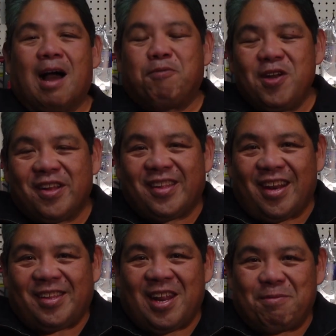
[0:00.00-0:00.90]
I'm pretty
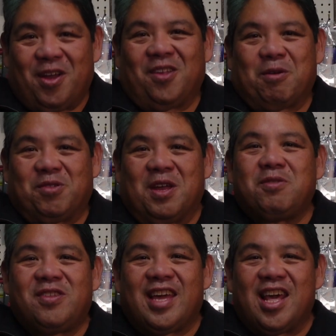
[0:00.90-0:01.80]
excited today because I was able
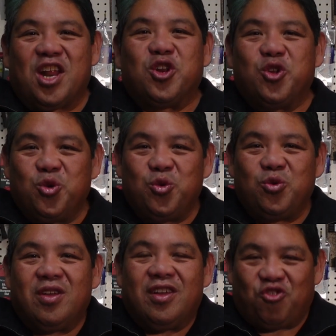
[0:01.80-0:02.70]
to get a new
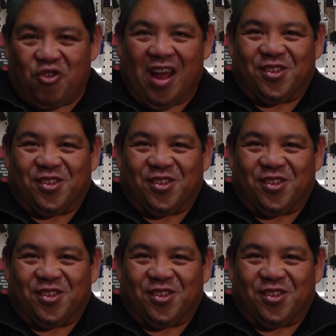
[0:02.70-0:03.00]
track